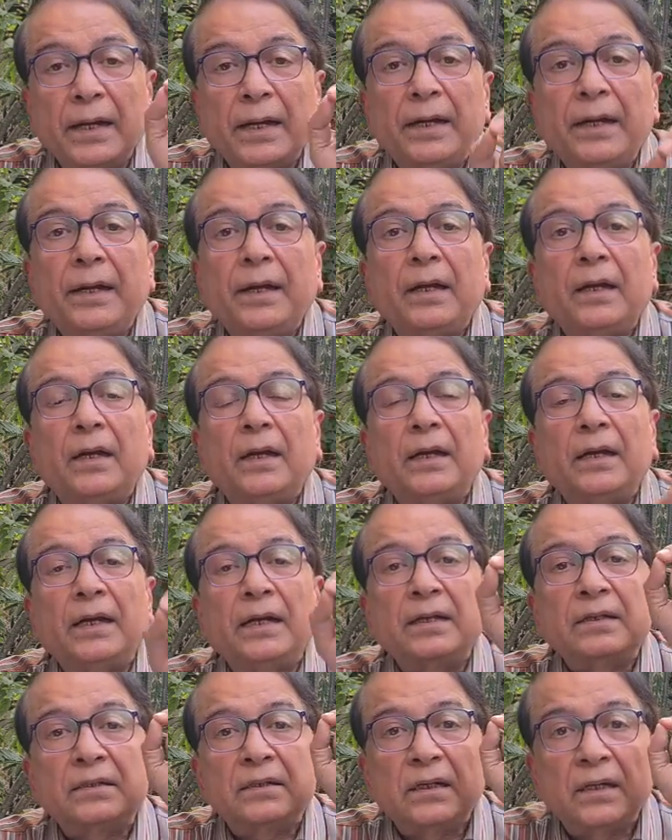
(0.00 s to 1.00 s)
India
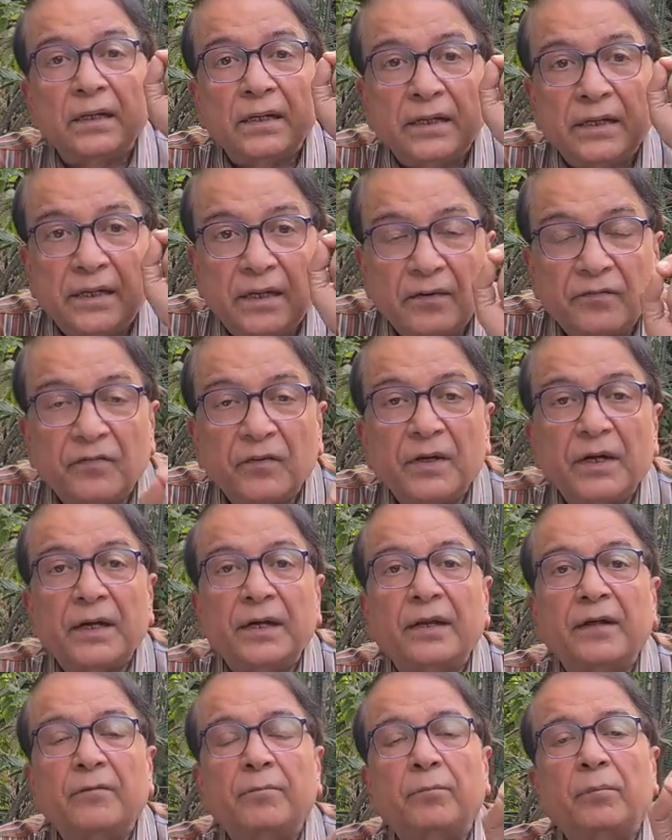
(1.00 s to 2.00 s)
is a
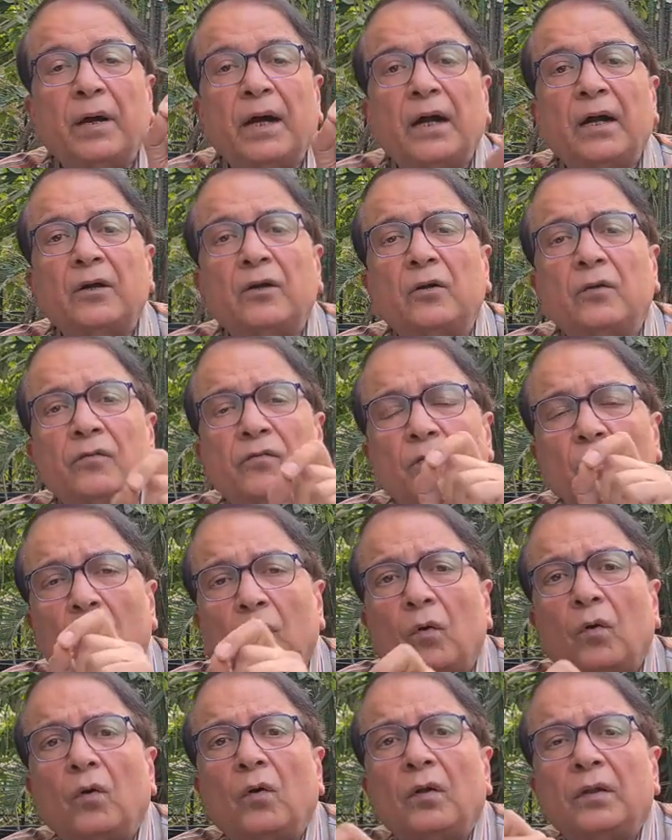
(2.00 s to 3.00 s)
definitive part of
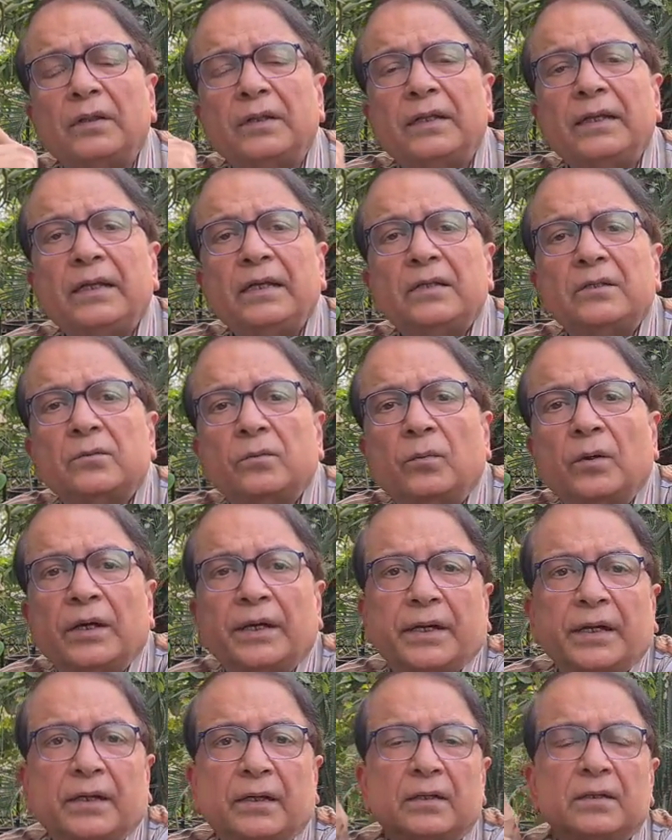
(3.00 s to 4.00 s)
all these
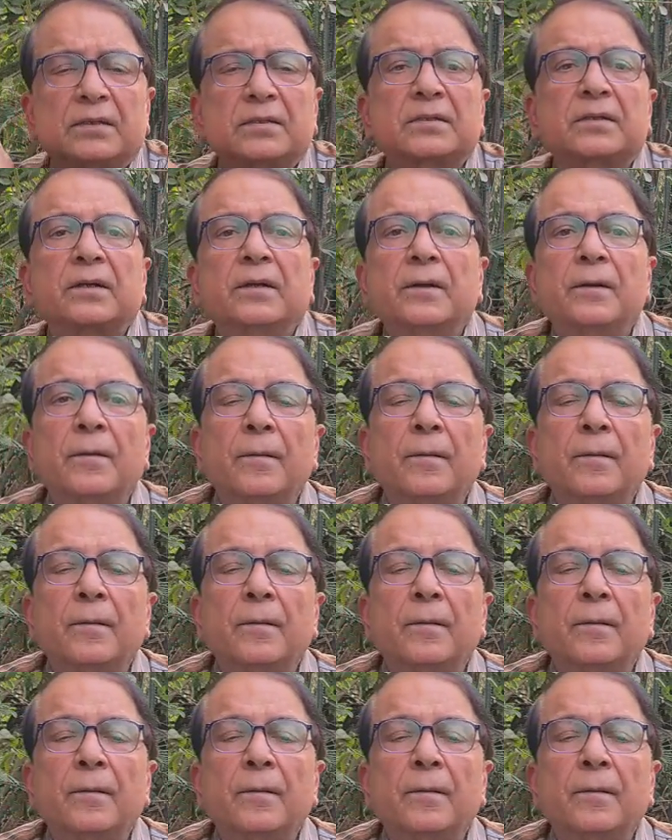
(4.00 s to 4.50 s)
verticals,